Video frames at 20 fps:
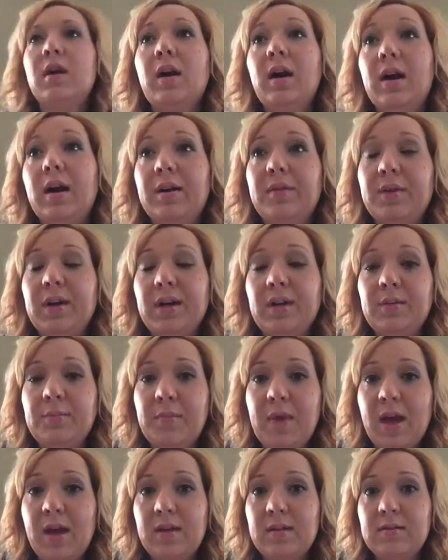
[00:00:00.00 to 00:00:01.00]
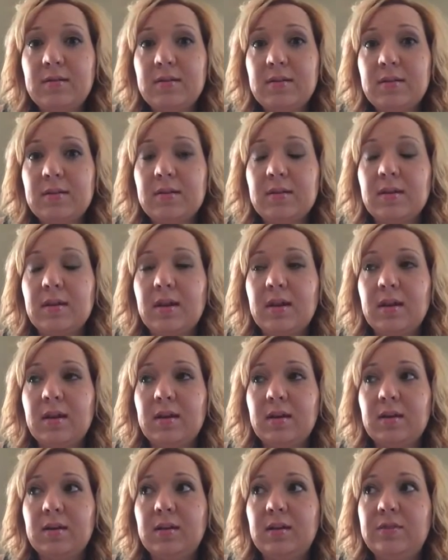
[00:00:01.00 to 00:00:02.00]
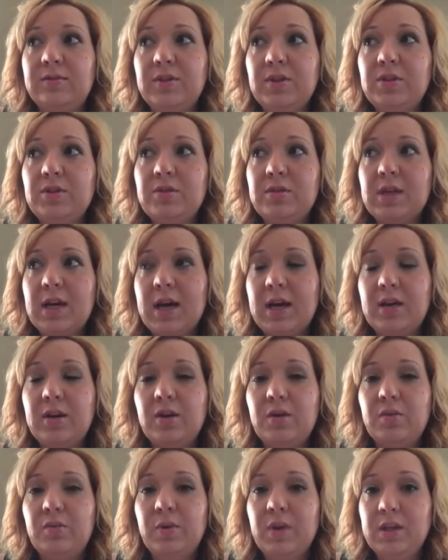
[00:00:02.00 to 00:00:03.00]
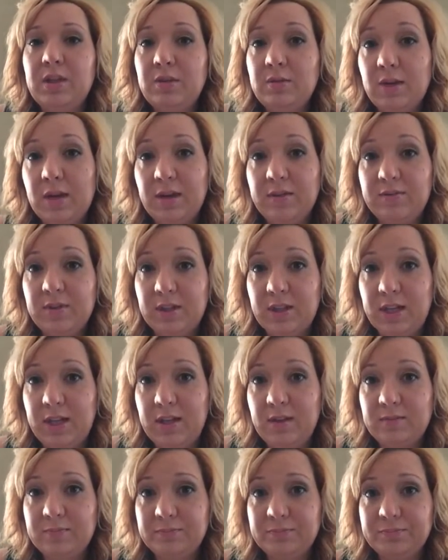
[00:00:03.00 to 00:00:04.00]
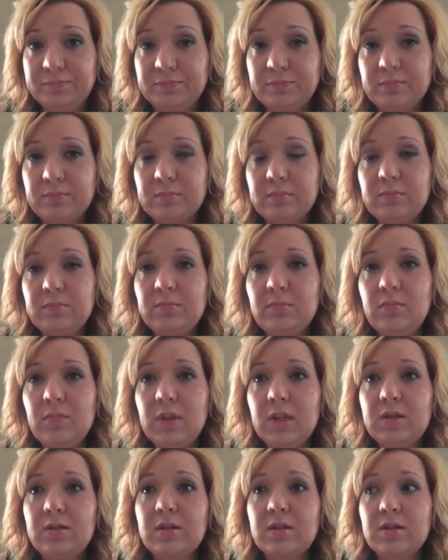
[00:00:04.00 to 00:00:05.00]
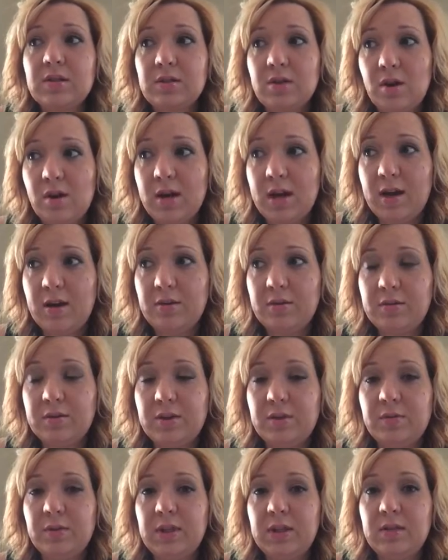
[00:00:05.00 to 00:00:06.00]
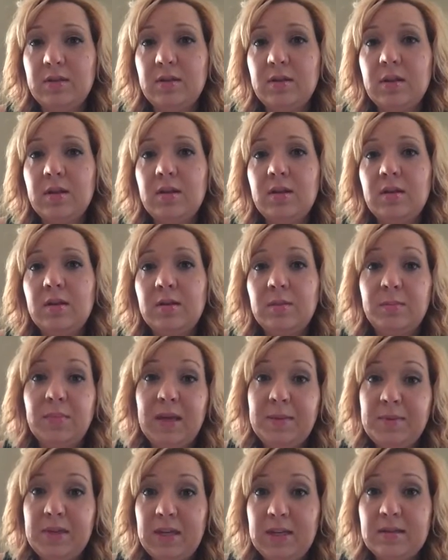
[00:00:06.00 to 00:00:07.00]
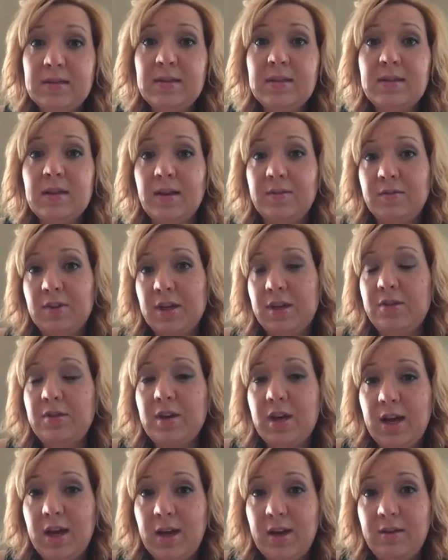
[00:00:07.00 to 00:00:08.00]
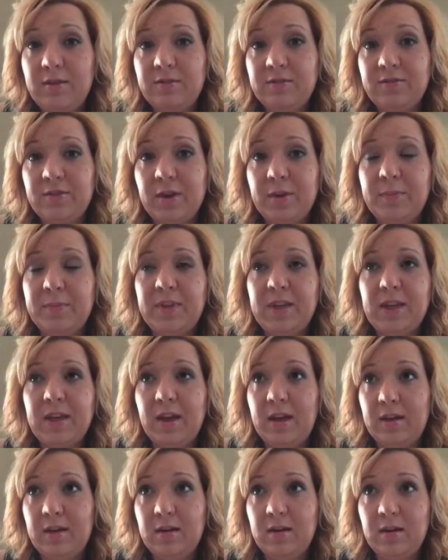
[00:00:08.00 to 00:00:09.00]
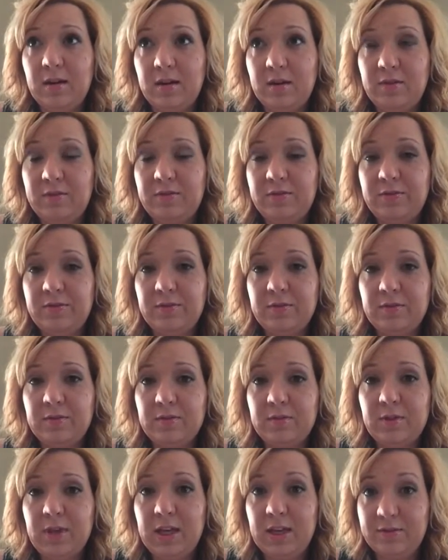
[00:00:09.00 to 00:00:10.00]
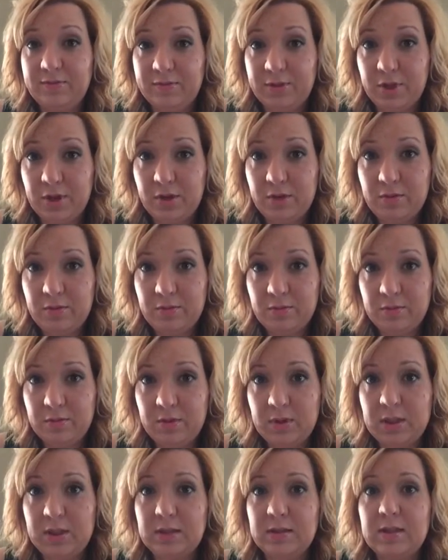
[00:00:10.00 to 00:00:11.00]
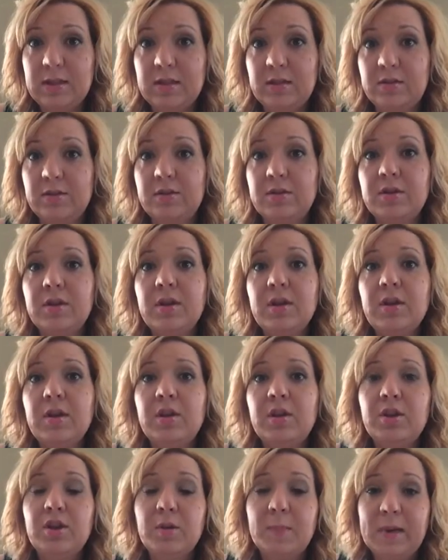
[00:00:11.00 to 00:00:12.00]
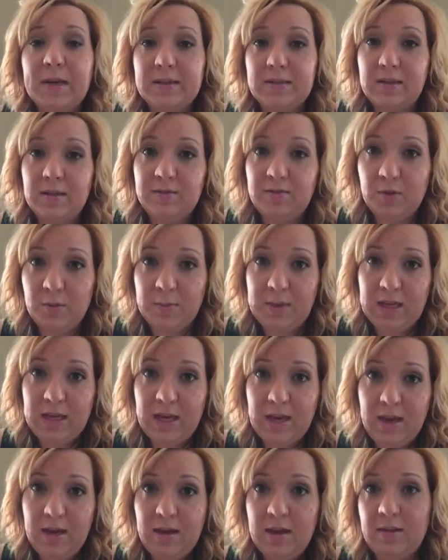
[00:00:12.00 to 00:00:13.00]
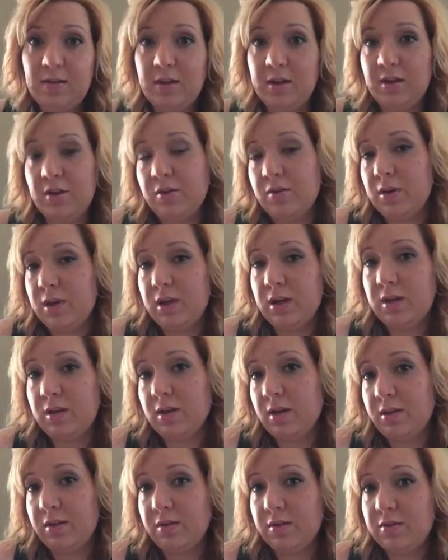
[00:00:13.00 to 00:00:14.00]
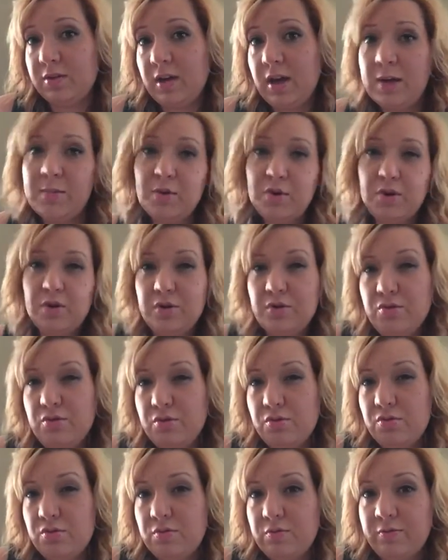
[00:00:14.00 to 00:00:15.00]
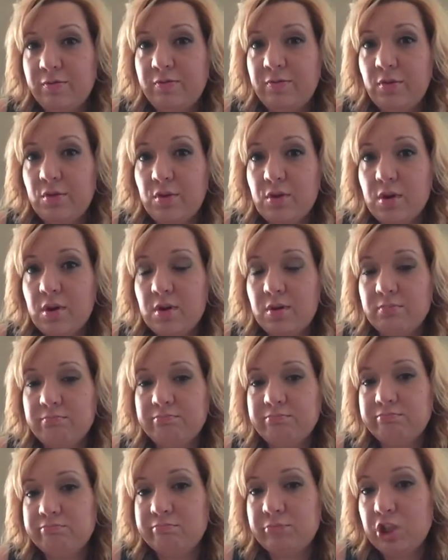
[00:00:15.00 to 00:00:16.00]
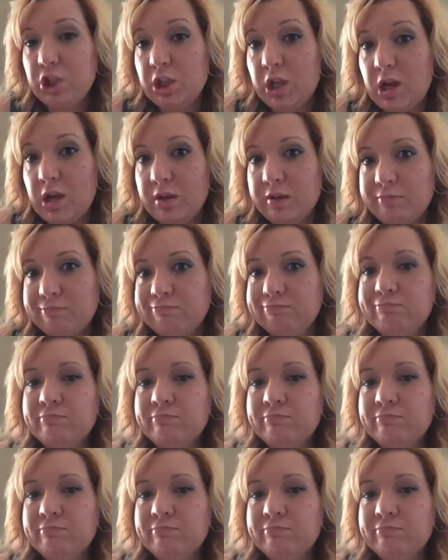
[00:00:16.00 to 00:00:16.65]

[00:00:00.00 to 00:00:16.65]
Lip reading: I recommend, if you do not know when you ovulate, to start out doing baby dancing every other day from the end of ant flow until you're positive OPK, and then doing it another time or two for good luck.